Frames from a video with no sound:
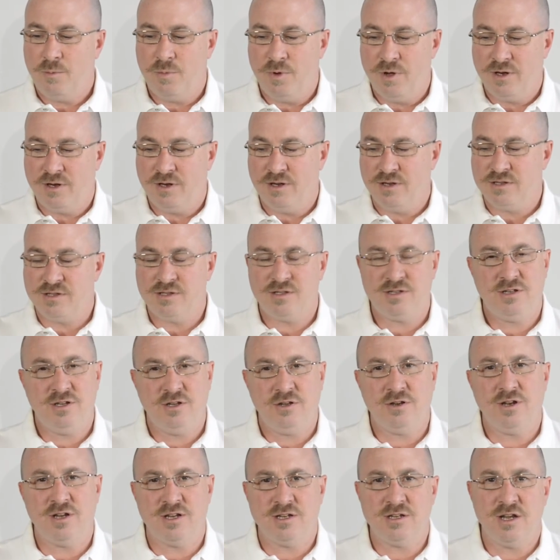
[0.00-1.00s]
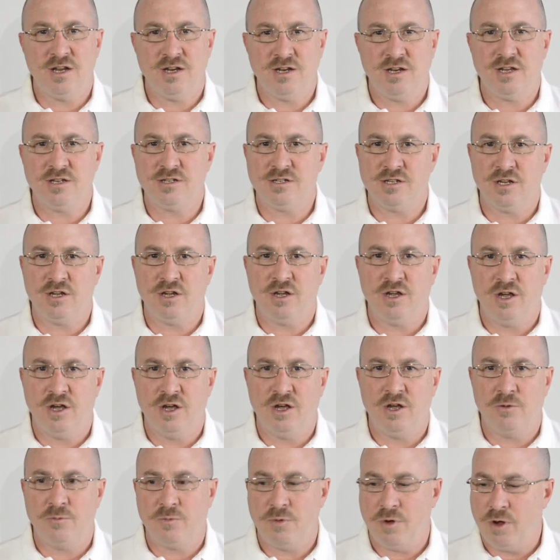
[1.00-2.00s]
but it still does
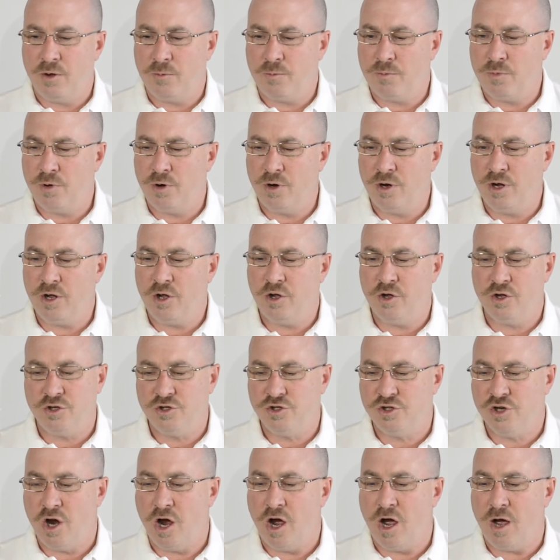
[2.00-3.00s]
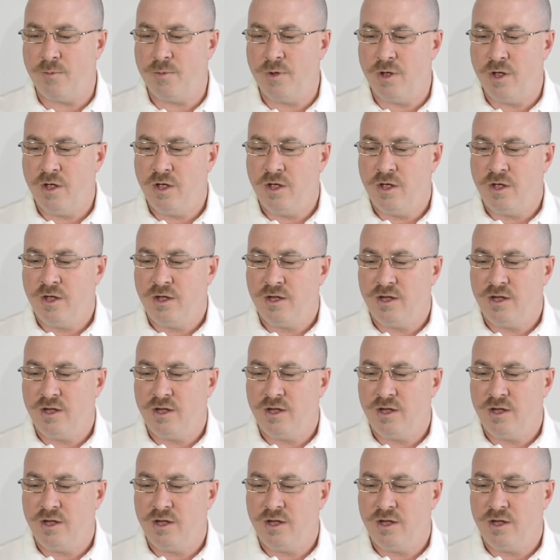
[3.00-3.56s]
a pretty good job